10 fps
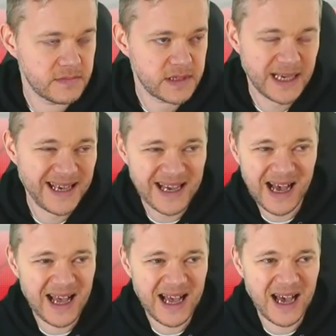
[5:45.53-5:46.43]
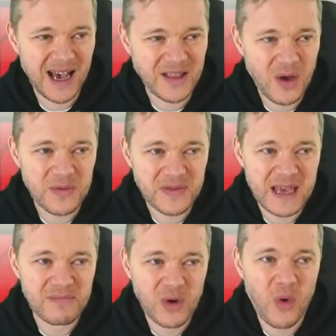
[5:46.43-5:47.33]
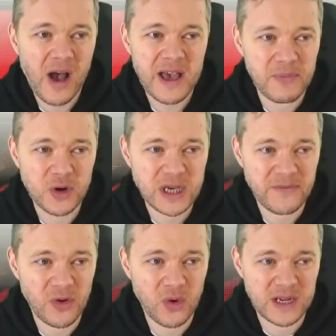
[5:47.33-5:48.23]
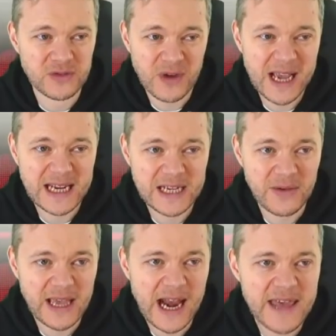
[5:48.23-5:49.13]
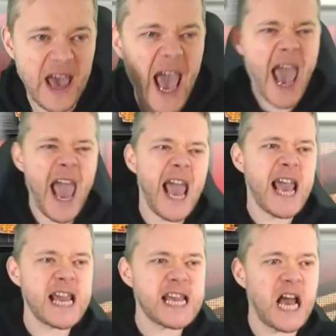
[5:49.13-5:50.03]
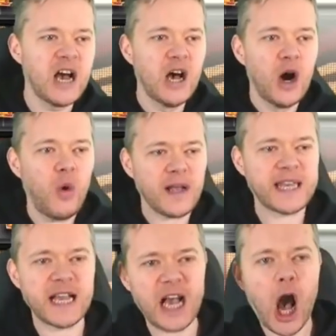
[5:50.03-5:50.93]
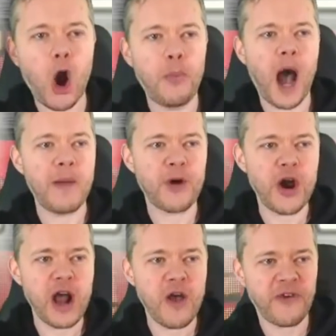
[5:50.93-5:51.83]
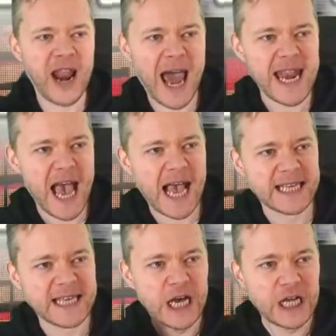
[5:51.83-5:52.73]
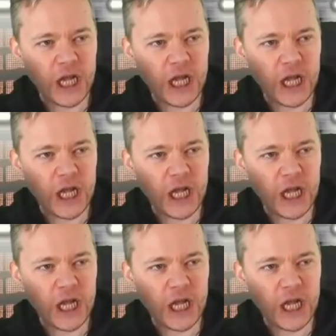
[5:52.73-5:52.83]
See, I, I, don't think Maguire pushing forward is really doing anything! What a goal by Bruno Fernandes!